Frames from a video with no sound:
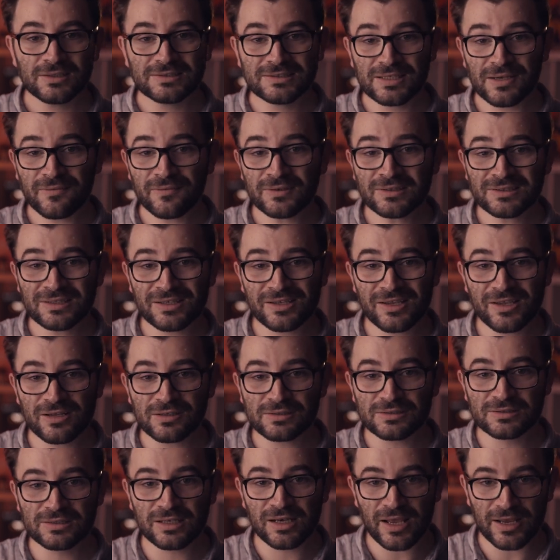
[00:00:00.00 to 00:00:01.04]
70
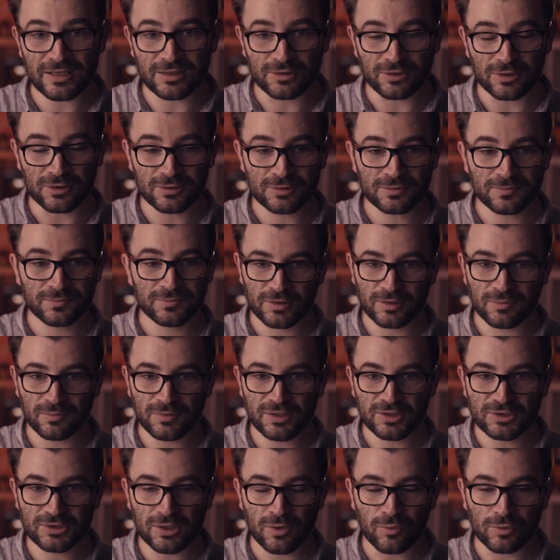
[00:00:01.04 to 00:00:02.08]
years later, the
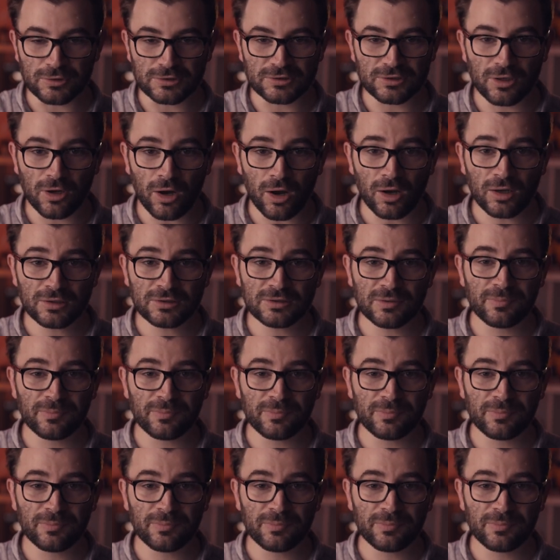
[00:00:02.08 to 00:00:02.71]
militia was gone,